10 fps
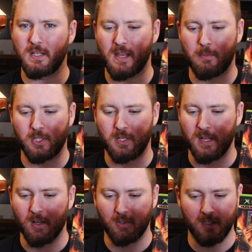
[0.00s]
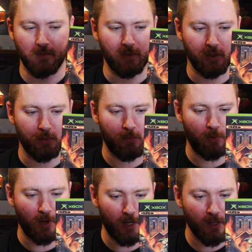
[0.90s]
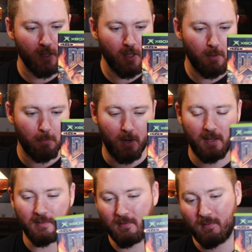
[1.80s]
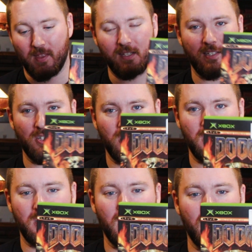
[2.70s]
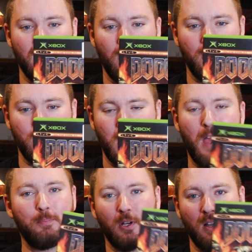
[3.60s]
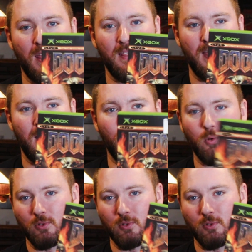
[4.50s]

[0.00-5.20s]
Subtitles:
that much DLC for Doom 3. But this is just like another chapter in that whole